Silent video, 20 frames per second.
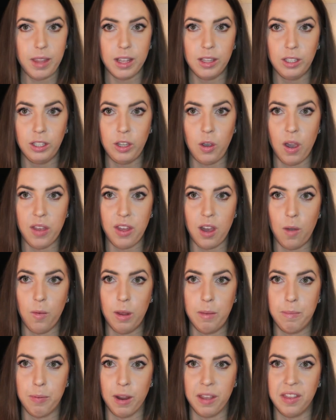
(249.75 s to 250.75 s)
so I thought
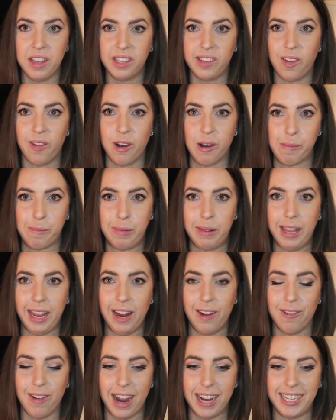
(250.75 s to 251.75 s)
we'd bring this on our
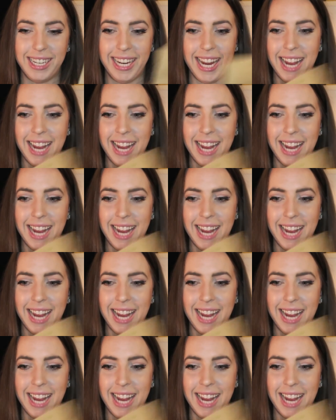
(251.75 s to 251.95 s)
plane ride to